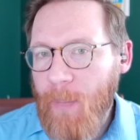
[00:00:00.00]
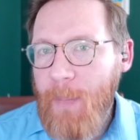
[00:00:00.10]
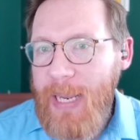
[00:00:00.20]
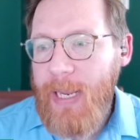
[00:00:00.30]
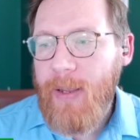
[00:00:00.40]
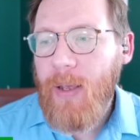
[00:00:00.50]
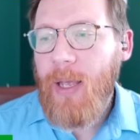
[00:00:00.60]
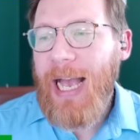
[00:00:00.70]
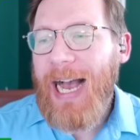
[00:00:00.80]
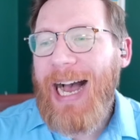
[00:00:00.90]
me,
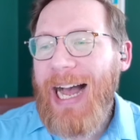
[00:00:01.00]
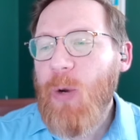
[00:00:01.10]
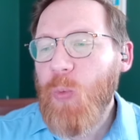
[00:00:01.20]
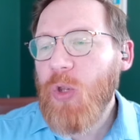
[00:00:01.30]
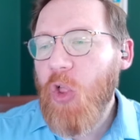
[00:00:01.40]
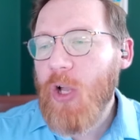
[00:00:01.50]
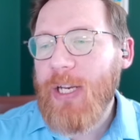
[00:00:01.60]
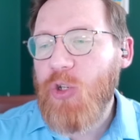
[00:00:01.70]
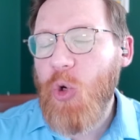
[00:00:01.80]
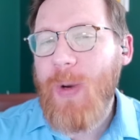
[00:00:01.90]
I would look
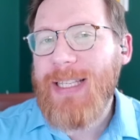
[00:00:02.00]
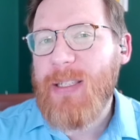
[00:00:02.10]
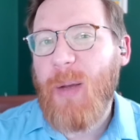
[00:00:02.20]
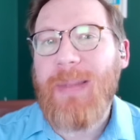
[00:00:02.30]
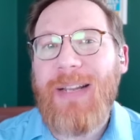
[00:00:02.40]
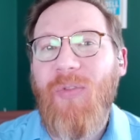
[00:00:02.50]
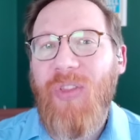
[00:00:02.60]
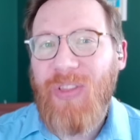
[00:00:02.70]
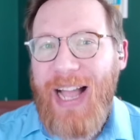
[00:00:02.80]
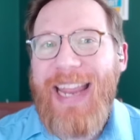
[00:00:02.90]
at doing
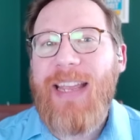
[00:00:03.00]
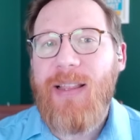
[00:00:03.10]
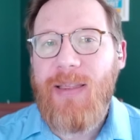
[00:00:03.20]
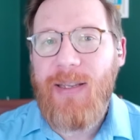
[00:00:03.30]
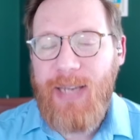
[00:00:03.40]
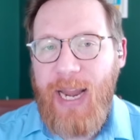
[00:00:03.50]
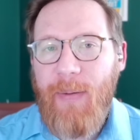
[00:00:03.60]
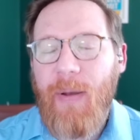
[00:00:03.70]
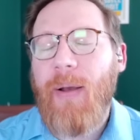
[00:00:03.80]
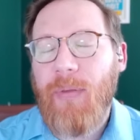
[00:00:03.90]
something like
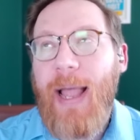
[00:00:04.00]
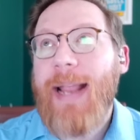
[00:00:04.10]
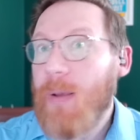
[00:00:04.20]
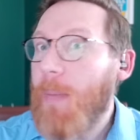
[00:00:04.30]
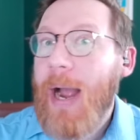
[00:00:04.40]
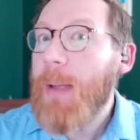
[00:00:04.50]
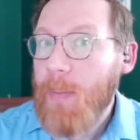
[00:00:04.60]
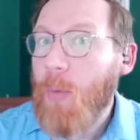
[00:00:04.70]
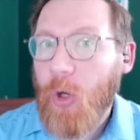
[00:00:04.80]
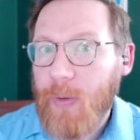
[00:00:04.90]
the
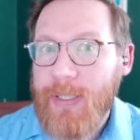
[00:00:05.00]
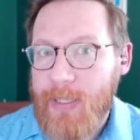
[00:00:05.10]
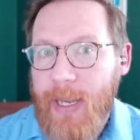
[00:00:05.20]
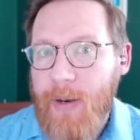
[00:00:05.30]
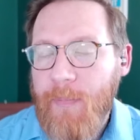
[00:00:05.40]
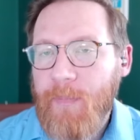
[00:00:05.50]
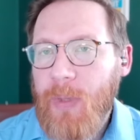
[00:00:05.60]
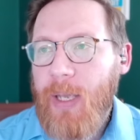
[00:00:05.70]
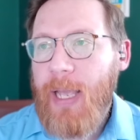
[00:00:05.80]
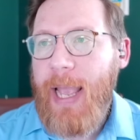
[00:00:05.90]
Miami Marlins did
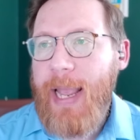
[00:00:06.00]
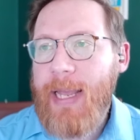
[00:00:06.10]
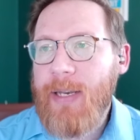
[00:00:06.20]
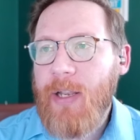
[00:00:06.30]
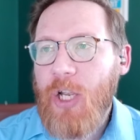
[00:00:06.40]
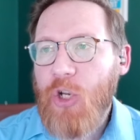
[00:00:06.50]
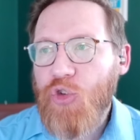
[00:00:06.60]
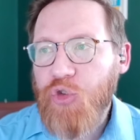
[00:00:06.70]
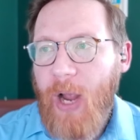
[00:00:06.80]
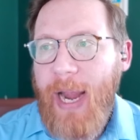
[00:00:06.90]
and
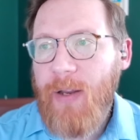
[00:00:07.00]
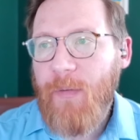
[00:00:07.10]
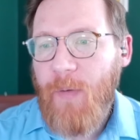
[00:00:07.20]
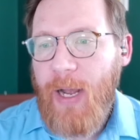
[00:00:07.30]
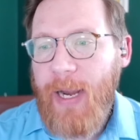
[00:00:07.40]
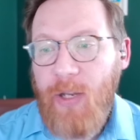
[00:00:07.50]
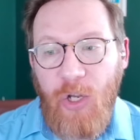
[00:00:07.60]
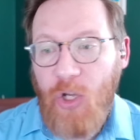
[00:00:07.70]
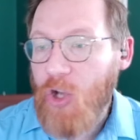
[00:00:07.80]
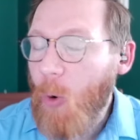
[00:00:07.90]
trying to
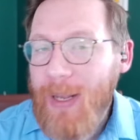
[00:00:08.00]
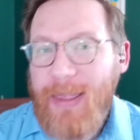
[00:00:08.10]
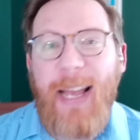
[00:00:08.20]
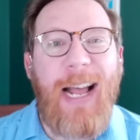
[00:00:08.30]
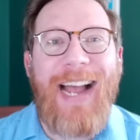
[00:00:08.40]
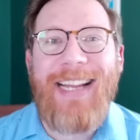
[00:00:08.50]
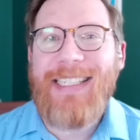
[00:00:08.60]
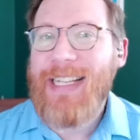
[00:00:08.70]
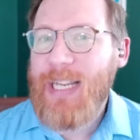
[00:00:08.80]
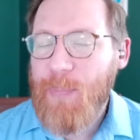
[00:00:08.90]
go with that high
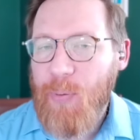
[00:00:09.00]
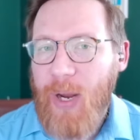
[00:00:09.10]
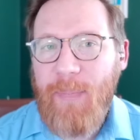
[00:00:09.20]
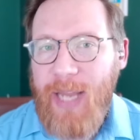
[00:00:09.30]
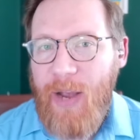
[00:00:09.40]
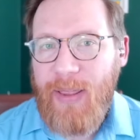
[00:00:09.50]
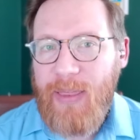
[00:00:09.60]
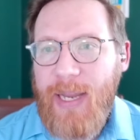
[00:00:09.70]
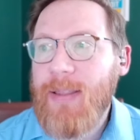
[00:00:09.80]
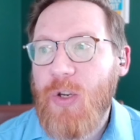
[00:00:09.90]
ceiling prep talent
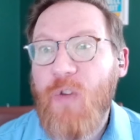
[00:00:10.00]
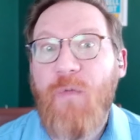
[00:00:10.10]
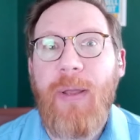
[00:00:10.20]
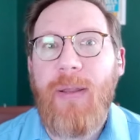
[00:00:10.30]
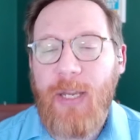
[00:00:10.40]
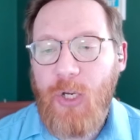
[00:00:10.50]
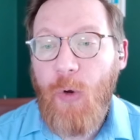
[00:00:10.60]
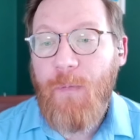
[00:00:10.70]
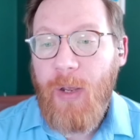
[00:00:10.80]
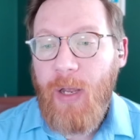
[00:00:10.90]
thing that
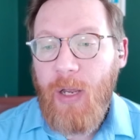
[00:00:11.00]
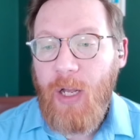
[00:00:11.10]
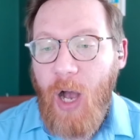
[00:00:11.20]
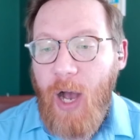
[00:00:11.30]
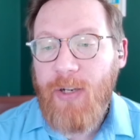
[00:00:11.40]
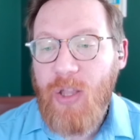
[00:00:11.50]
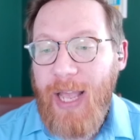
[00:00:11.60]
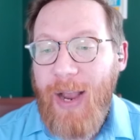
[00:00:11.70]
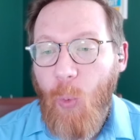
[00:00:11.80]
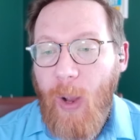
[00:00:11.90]
you've gone to
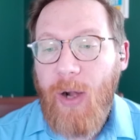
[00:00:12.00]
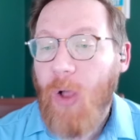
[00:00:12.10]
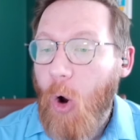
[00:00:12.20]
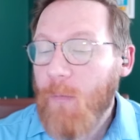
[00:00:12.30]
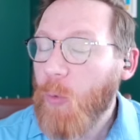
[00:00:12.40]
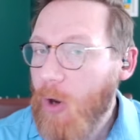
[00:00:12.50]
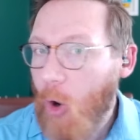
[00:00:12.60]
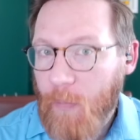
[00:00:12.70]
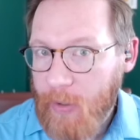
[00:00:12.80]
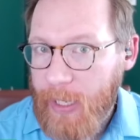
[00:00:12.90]
that well over and
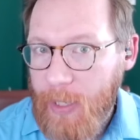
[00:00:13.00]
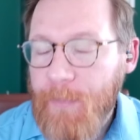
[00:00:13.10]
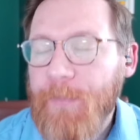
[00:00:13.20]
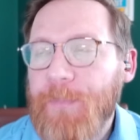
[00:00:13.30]
over again,